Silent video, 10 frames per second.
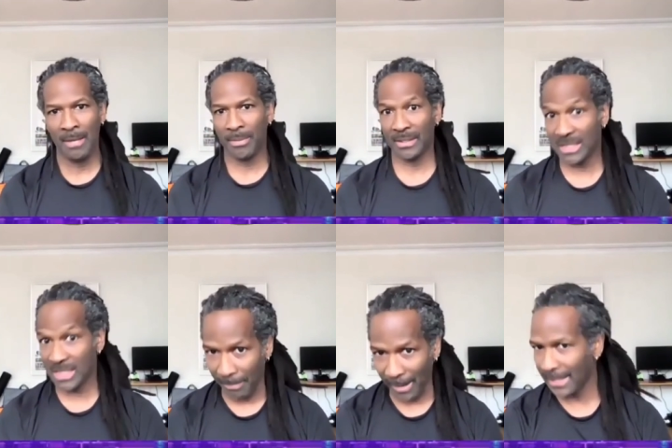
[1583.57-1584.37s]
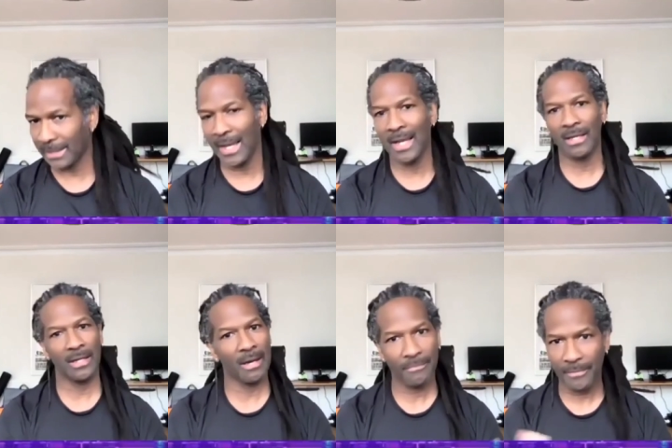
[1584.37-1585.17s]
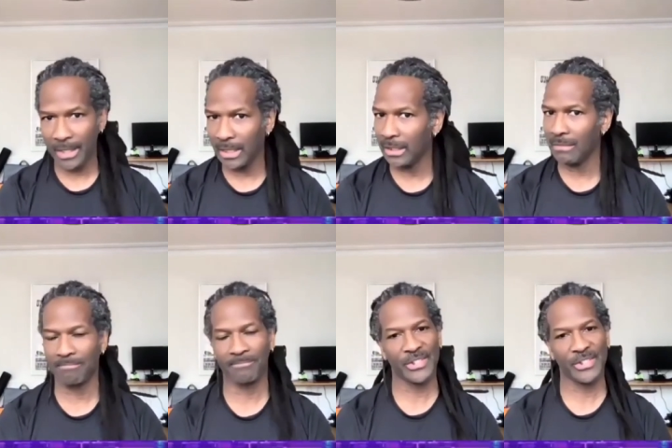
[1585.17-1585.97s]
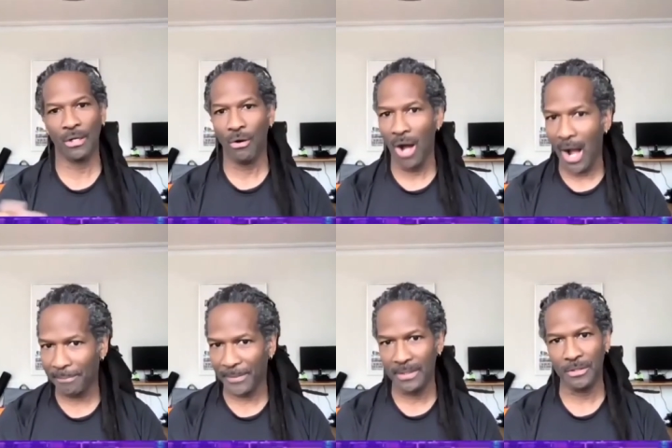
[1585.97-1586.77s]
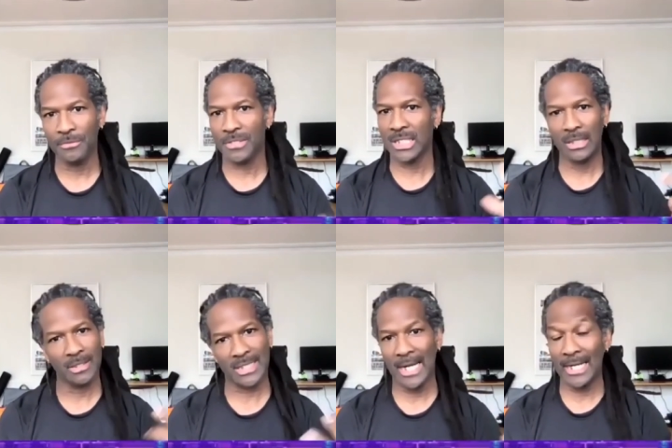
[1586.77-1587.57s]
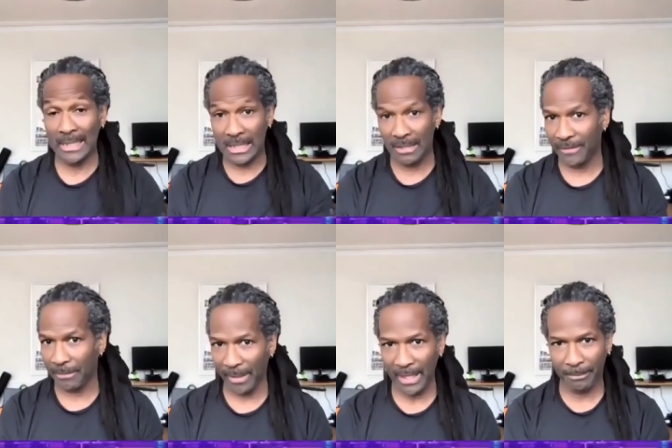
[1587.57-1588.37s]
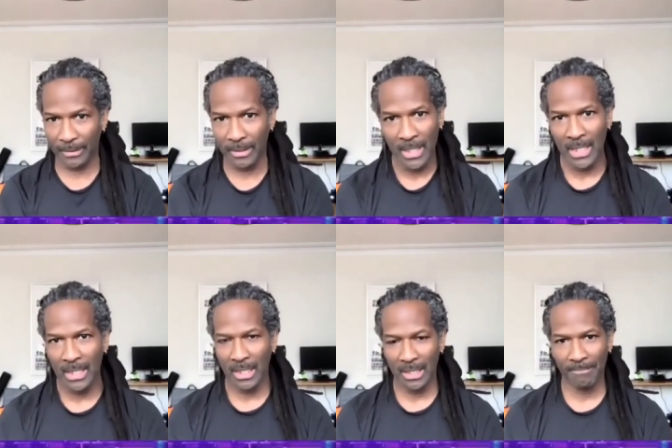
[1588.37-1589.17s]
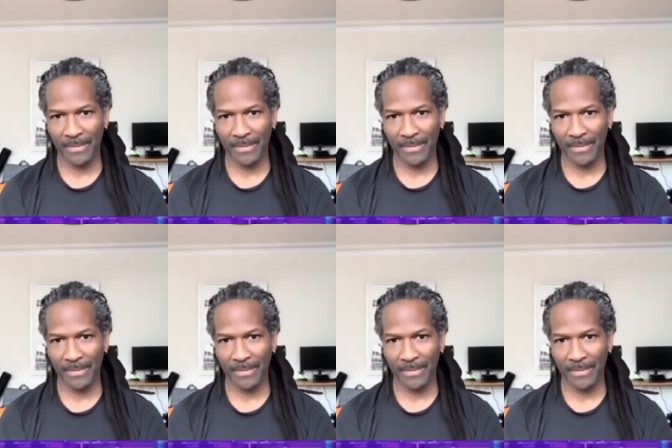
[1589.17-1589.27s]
But despite that, every so often you see a scientific paper um,